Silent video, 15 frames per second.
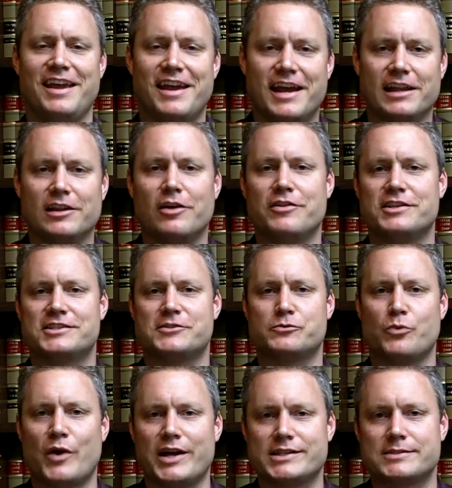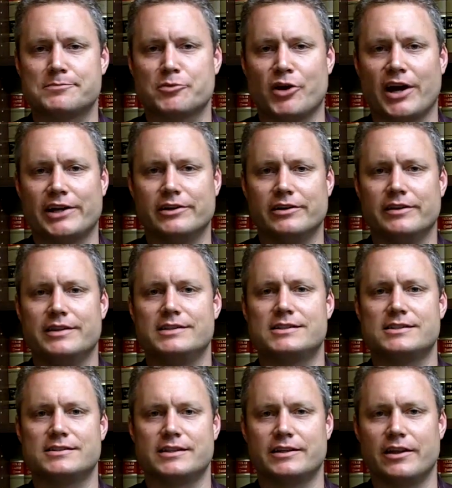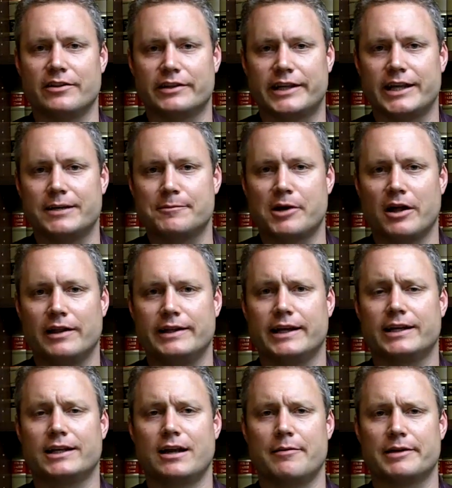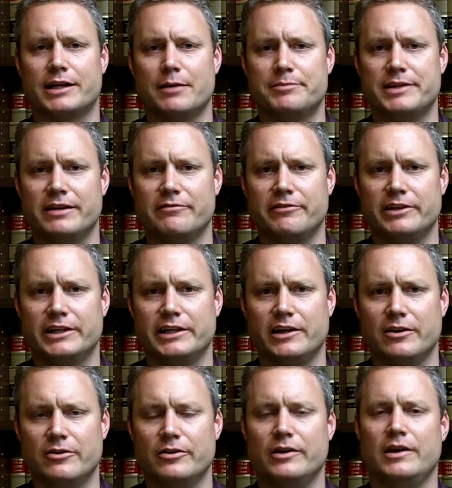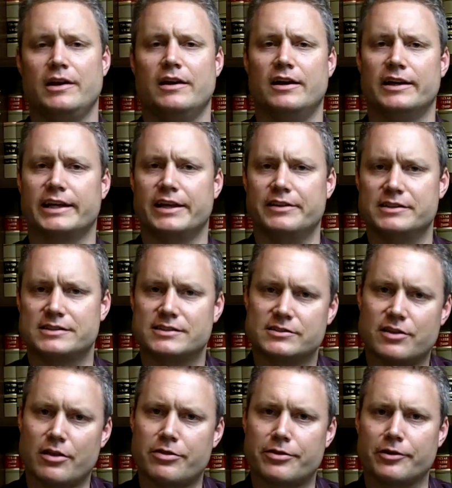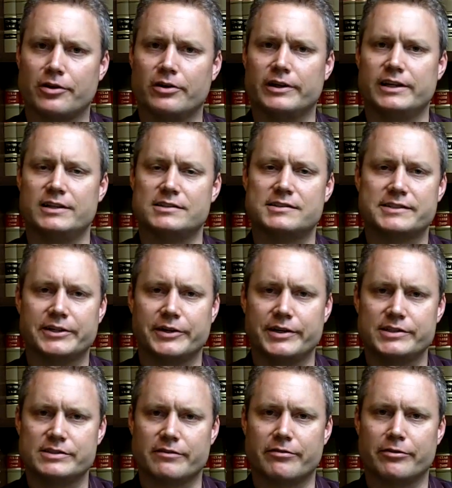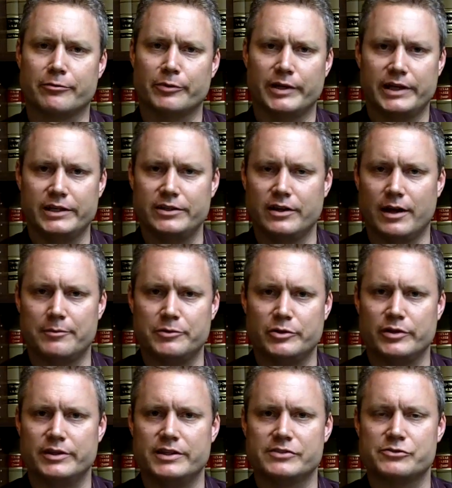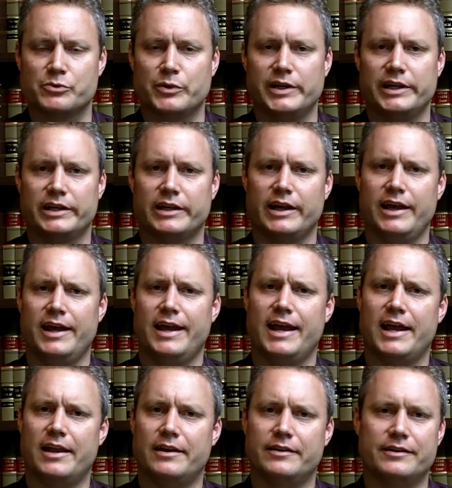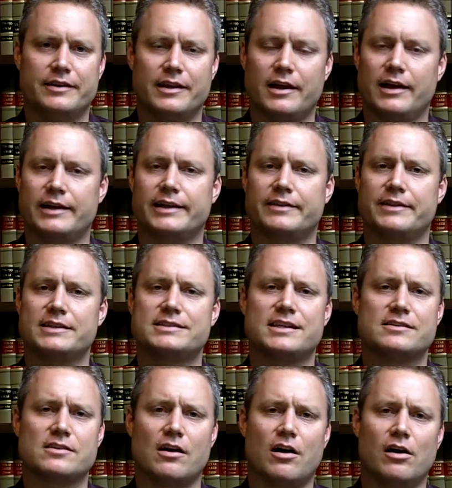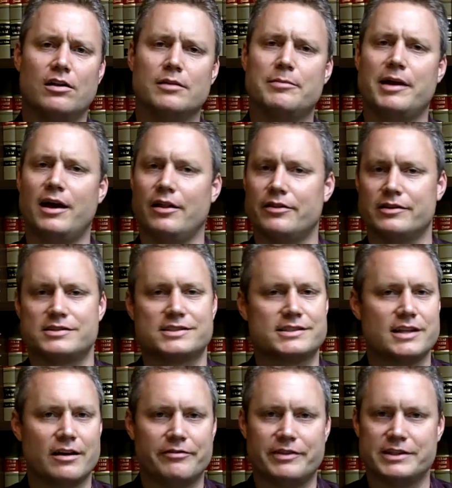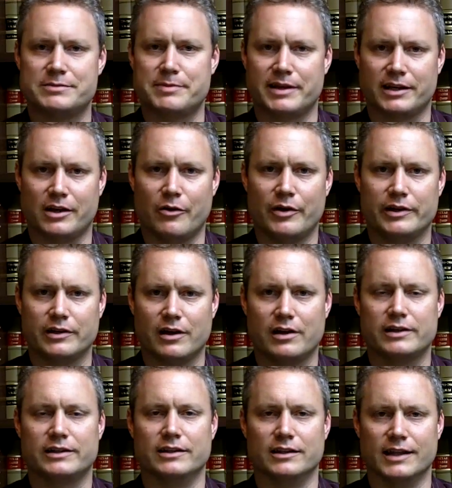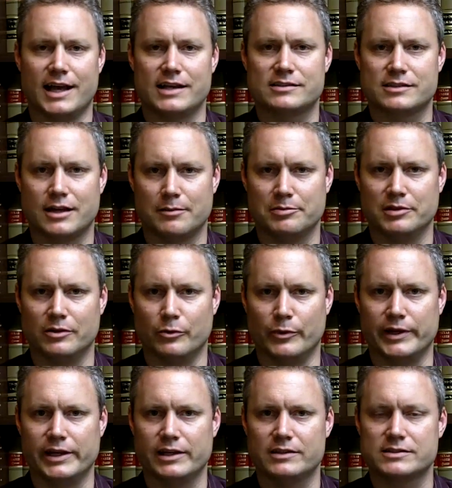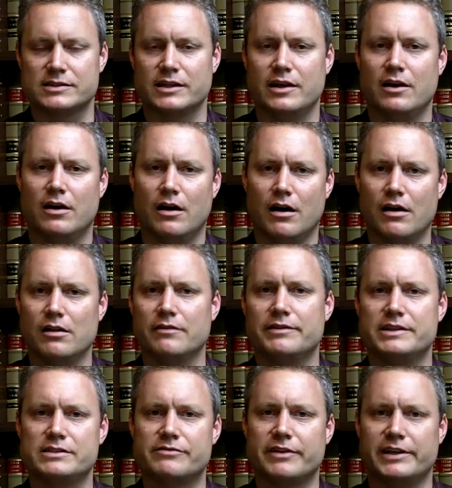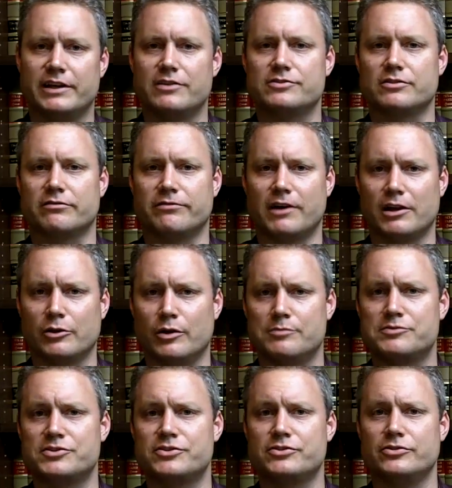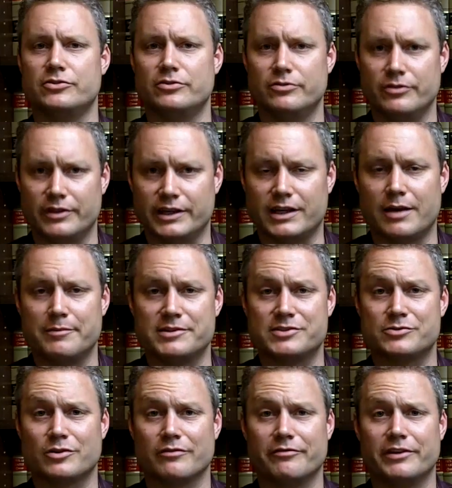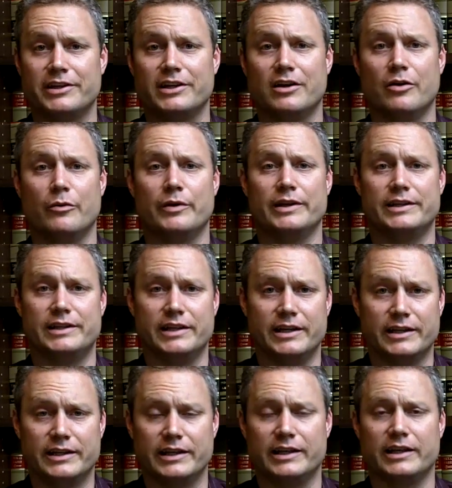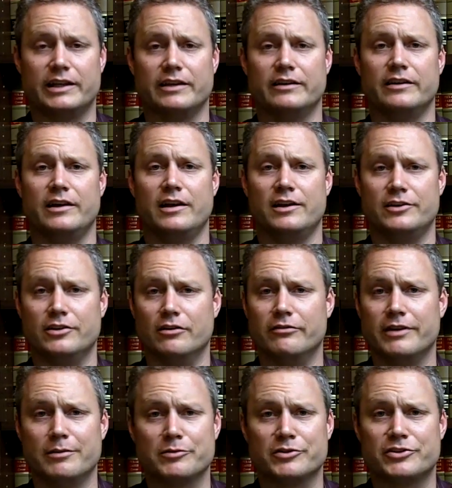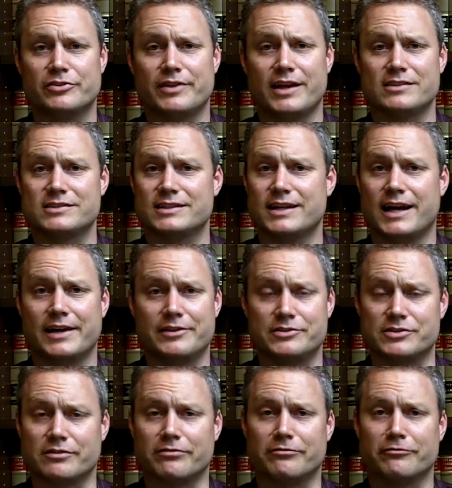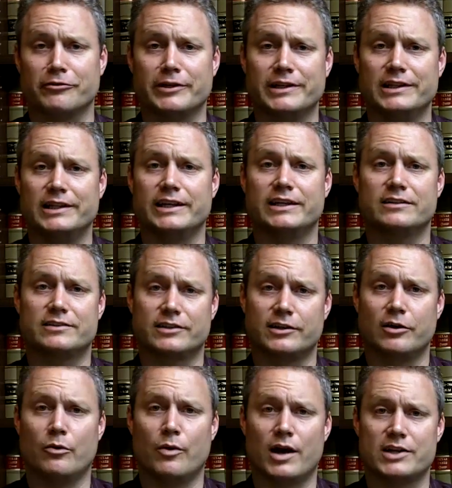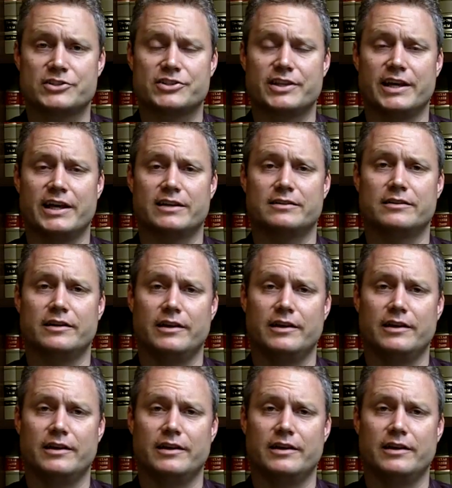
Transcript: Hello, this is Wes Bridle, and this is another Kingdom Calling Economic Update video. Again, this is the third in a series of three I'm doing this week, and this is all about the stuff that's been going on in the last couple of weeks. All of these videos are follow-ups to the Coming Storm video we did in November 2009. There's a free link to go watch that.